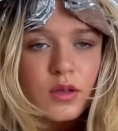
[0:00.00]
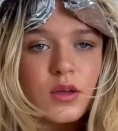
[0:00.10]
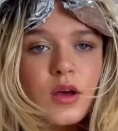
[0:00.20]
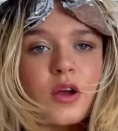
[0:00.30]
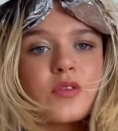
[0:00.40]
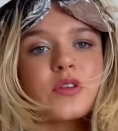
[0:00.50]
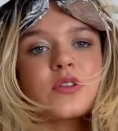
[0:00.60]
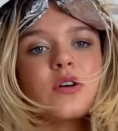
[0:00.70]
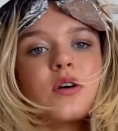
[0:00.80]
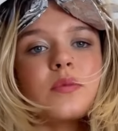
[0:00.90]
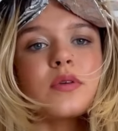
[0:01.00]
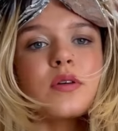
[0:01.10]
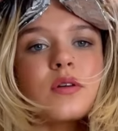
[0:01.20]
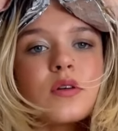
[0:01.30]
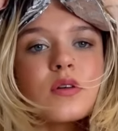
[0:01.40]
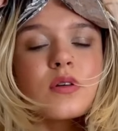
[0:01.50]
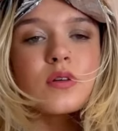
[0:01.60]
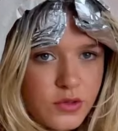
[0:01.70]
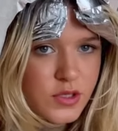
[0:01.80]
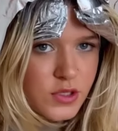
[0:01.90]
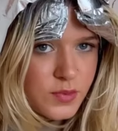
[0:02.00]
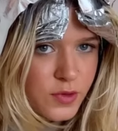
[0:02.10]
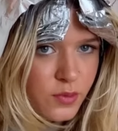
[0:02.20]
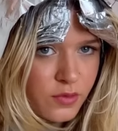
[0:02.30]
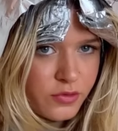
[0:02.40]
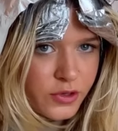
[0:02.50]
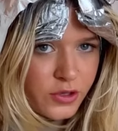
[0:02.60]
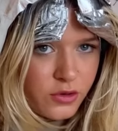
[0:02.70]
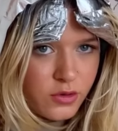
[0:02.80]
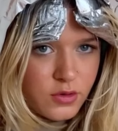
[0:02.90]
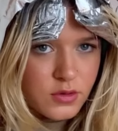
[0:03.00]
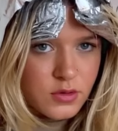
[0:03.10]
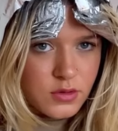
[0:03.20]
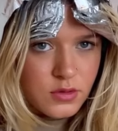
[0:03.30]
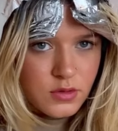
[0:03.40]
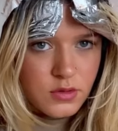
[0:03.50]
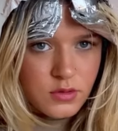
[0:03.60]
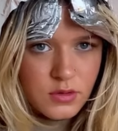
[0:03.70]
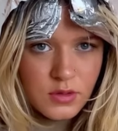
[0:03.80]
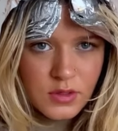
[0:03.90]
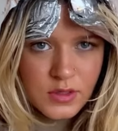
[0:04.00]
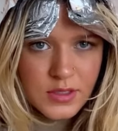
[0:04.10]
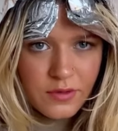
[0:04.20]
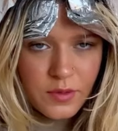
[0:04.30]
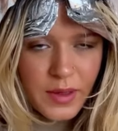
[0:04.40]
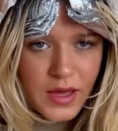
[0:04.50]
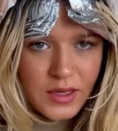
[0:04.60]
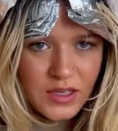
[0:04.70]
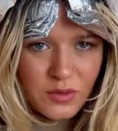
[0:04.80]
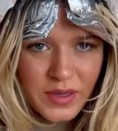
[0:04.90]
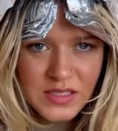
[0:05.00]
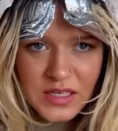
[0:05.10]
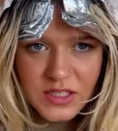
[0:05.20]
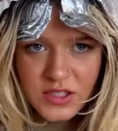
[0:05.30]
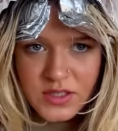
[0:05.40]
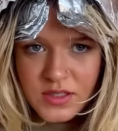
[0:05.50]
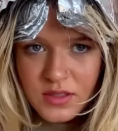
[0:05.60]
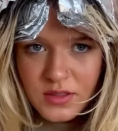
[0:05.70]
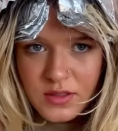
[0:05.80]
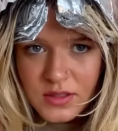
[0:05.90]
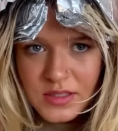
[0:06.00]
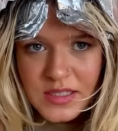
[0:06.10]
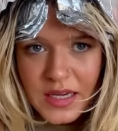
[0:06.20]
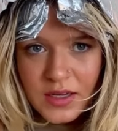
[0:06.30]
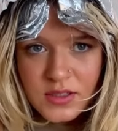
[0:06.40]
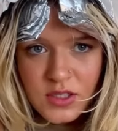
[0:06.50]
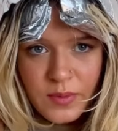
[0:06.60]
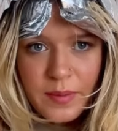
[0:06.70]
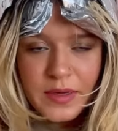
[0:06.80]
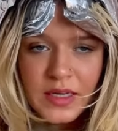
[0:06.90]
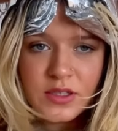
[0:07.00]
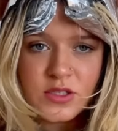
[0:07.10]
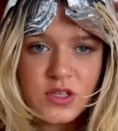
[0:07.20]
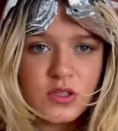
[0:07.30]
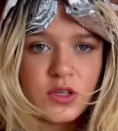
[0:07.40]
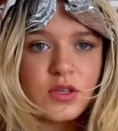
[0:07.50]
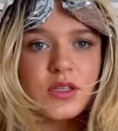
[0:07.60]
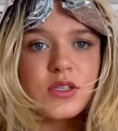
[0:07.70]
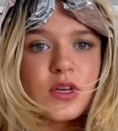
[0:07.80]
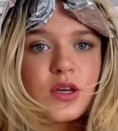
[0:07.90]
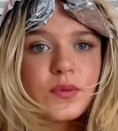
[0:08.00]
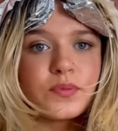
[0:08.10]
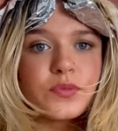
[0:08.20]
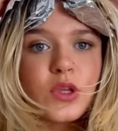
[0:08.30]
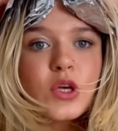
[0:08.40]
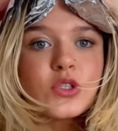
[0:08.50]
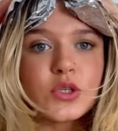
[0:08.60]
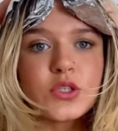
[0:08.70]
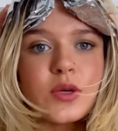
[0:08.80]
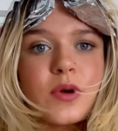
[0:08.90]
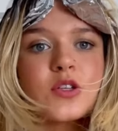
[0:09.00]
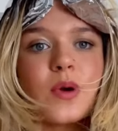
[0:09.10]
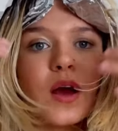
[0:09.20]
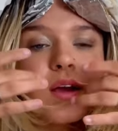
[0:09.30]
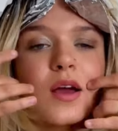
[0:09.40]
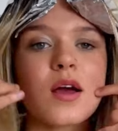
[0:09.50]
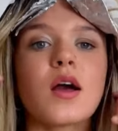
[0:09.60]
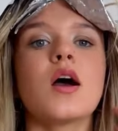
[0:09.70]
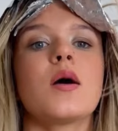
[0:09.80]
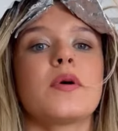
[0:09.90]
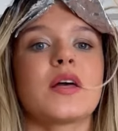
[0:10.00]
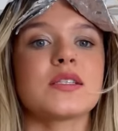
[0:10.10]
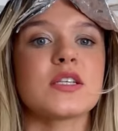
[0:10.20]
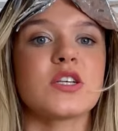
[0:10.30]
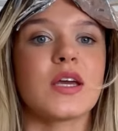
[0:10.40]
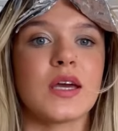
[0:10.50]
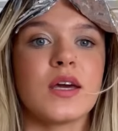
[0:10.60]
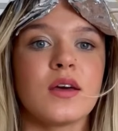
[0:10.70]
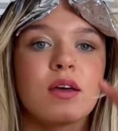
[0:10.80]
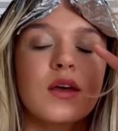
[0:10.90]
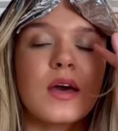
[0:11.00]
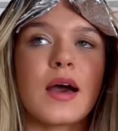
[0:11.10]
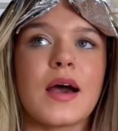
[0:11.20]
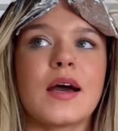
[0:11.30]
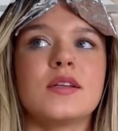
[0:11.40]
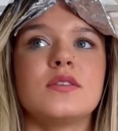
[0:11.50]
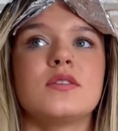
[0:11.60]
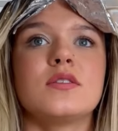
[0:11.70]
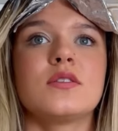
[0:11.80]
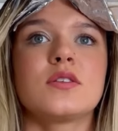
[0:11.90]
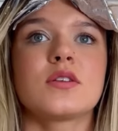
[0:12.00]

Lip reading: over the top. Also just put one foil down the back, and it will basically just stick to the wet bleach. So you don't need to do too much work, but that's actually it. And